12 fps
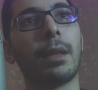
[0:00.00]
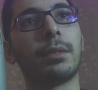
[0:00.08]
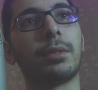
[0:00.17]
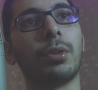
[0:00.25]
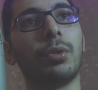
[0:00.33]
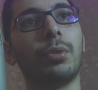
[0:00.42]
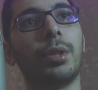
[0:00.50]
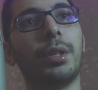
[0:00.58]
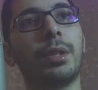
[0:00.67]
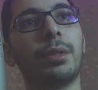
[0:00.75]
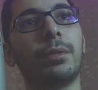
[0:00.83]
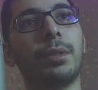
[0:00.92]
So
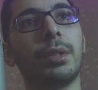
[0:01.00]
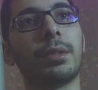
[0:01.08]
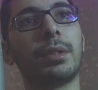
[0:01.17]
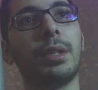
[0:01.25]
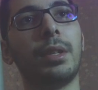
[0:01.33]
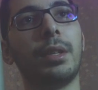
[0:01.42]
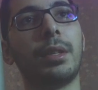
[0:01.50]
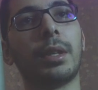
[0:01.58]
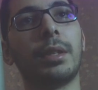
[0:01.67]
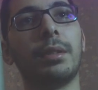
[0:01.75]
here we'll see that